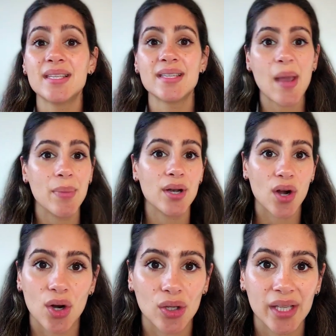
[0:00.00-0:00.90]
step in
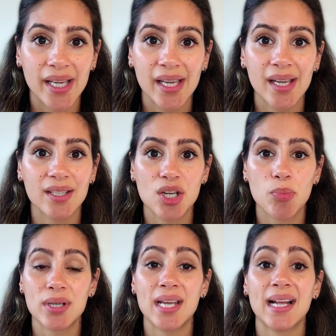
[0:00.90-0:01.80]
early to
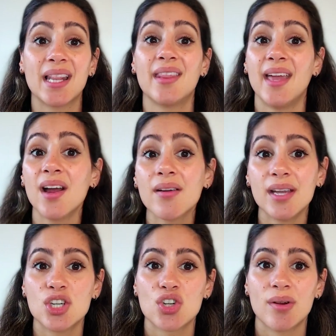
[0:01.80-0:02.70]
protect their
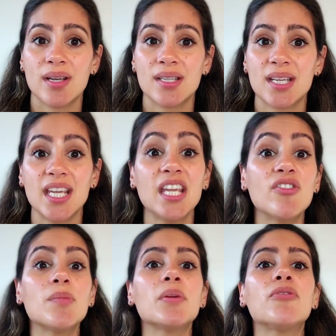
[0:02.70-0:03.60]
interest
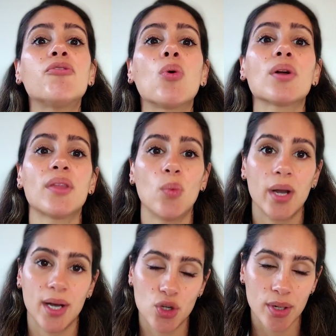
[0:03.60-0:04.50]
even before the
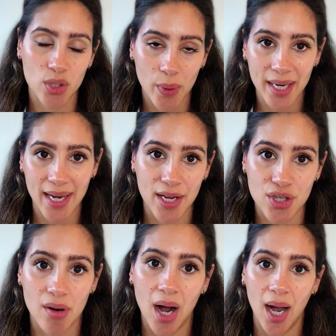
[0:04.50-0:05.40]
120 days
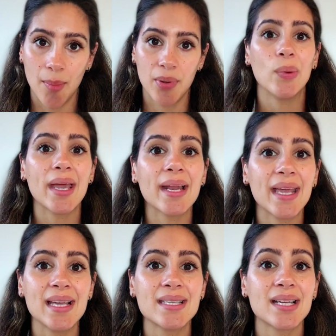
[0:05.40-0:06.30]
are up. We had a
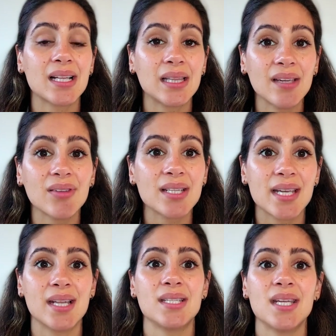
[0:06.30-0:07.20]
case in Cleveland,
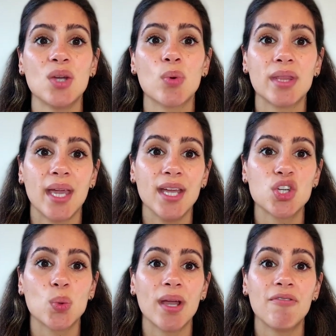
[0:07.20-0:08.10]
Tennessee, where the
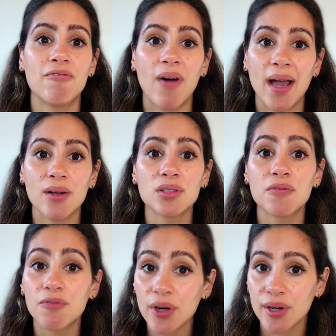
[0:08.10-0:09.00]
HOA filed
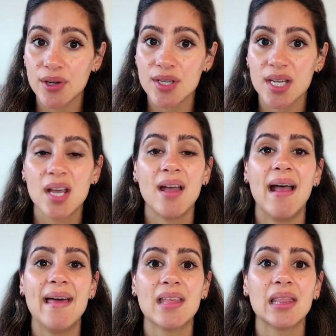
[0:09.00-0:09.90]
first
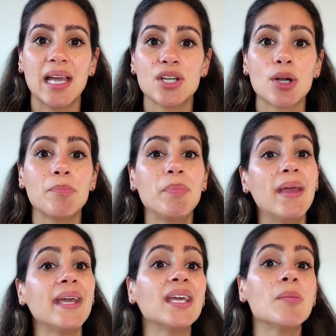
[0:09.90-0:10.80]
and the lender
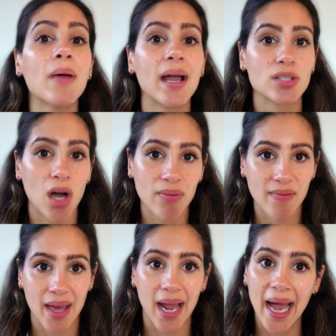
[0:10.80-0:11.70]
piggybacked off of
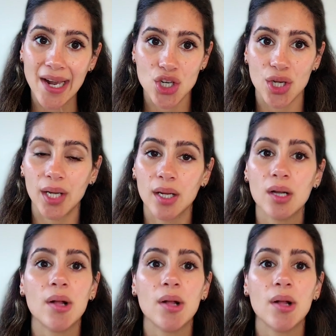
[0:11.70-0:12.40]
that action.